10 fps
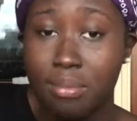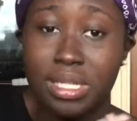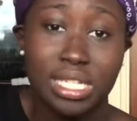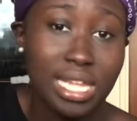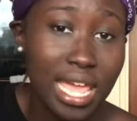
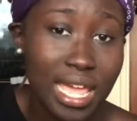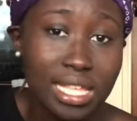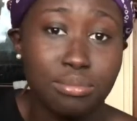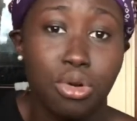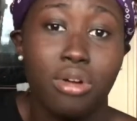but today
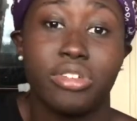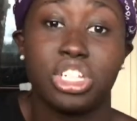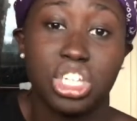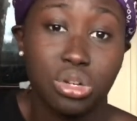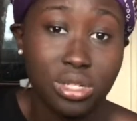is more of a
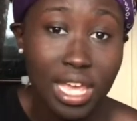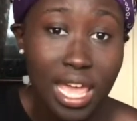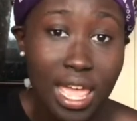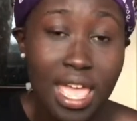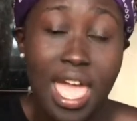chill
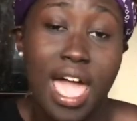day